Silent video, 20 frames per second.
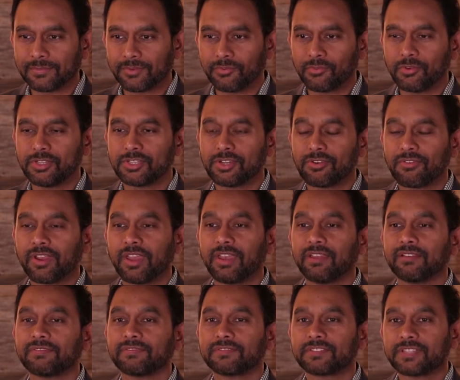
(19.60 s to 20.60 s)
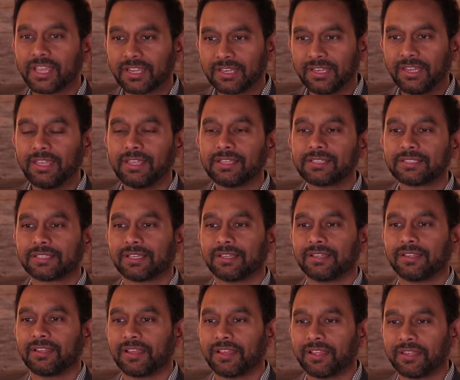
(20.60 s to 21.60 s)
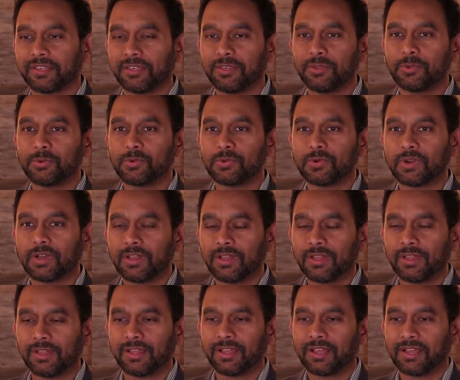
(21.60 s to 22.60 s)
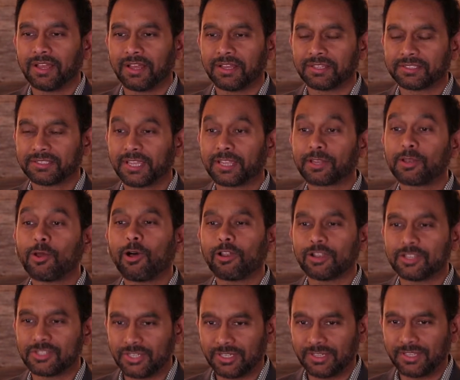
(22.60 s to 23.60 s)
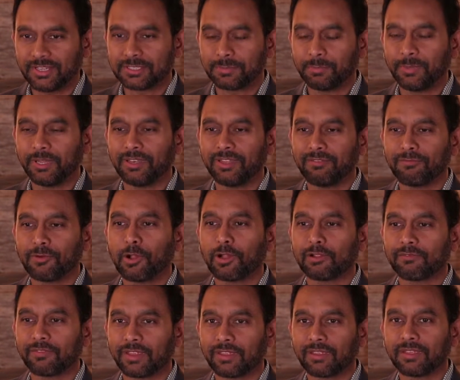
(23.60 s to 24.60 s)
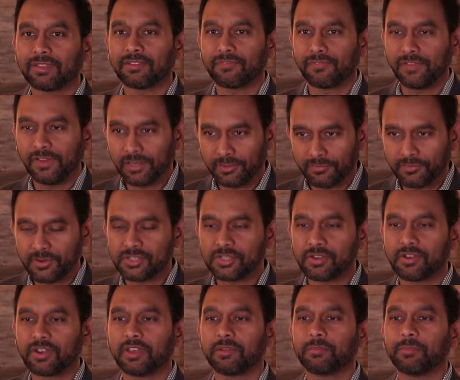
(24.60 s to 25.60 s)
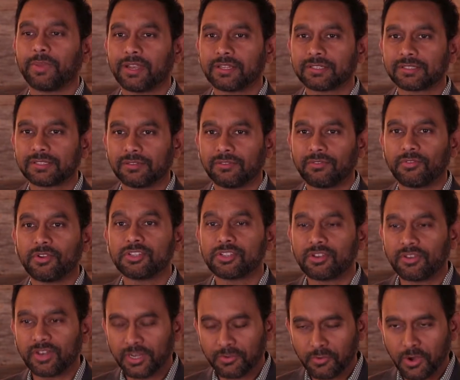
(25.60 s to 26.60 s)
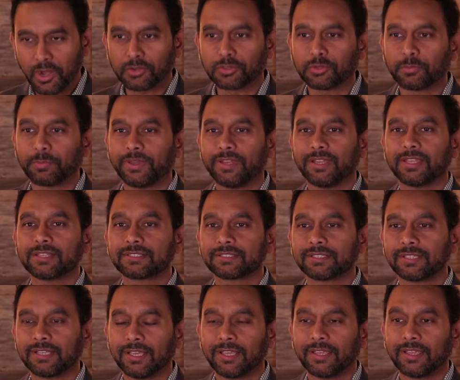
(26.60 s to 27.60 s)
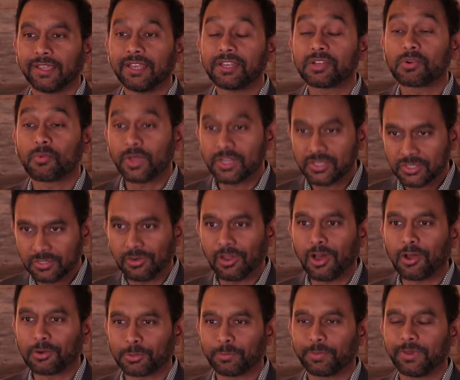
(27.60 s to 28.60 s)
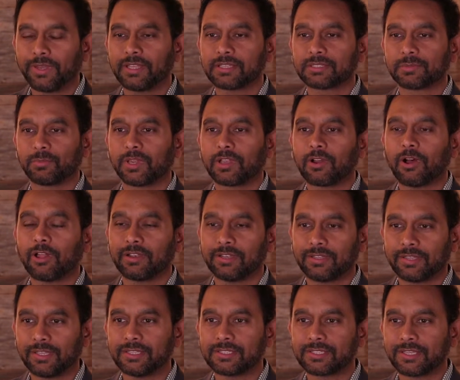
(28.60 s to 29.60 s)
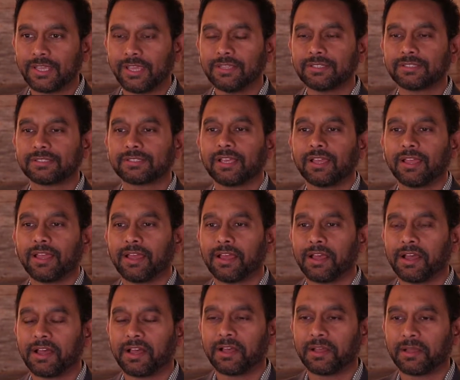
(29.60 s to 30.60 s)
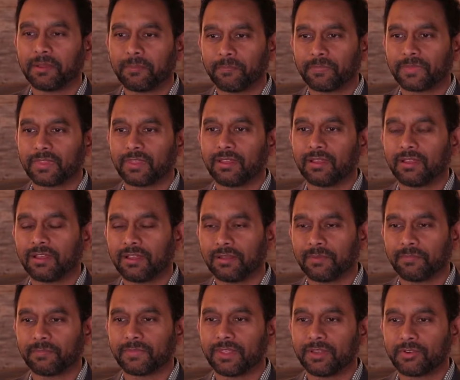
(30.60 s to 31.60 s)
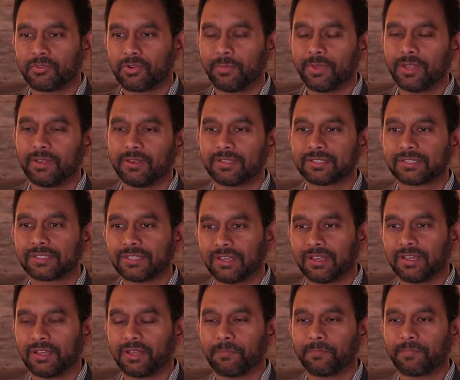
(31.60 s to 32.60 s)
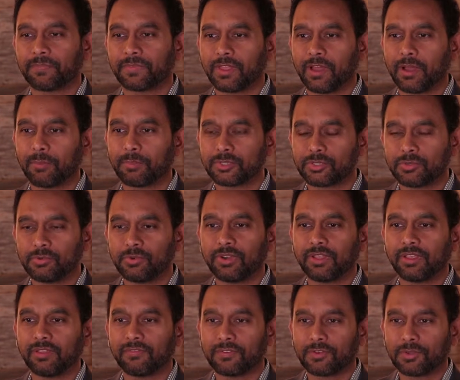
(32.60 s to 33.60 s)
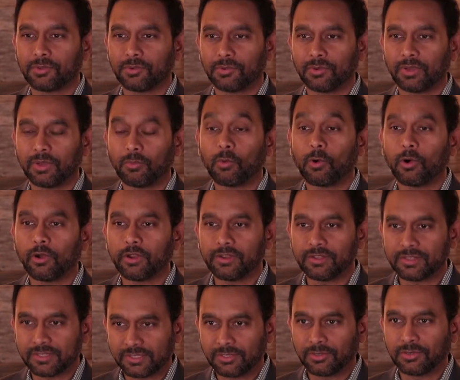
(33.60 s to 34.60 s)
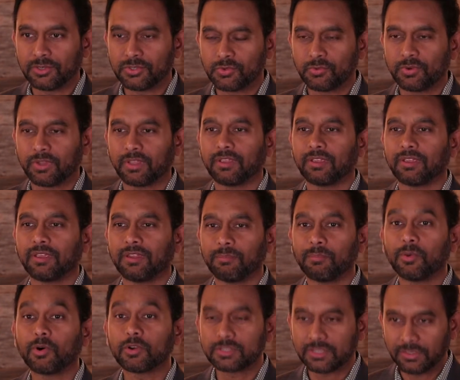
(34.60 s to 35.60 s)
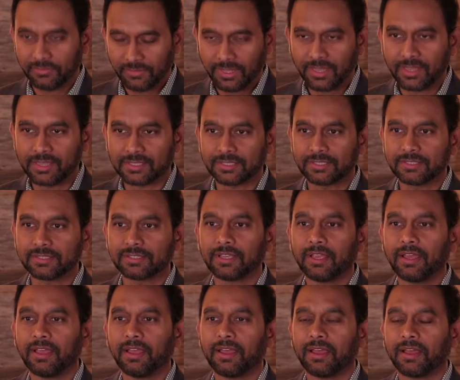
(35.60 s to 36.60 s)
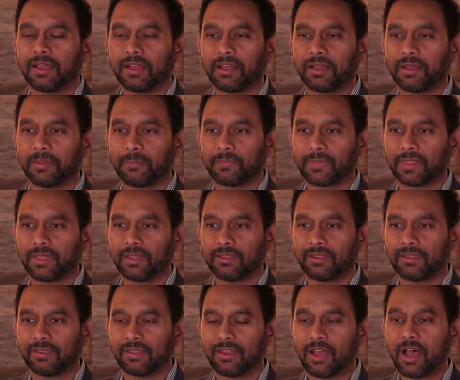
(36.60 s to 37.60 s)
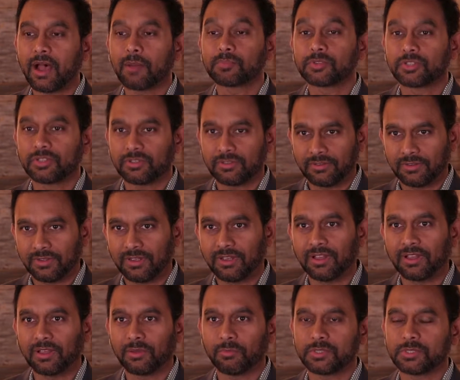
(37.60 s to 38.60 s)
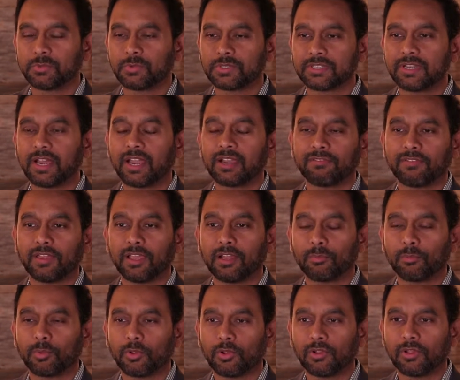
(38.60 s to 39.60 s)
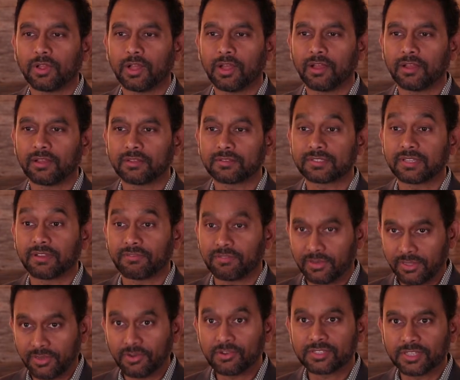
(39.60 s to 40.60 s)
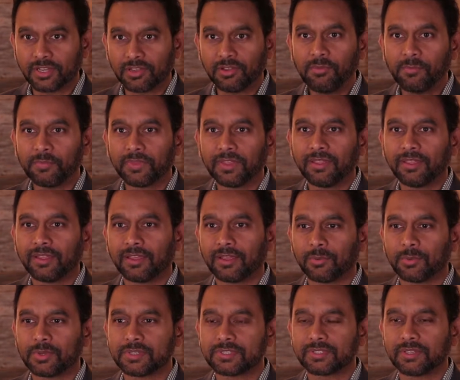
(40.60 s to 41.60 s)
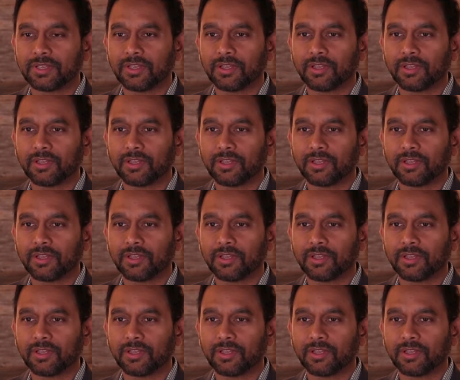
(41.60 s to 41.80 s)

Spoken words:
regenerative techniques and new technology that's been evolving in the field of regenerative medicine, regenerative orthopedics, interventional orthopedics, we call it these days. A tremendous opportunity to avoid surgery in most of the cases. And an option which was not available several years ago was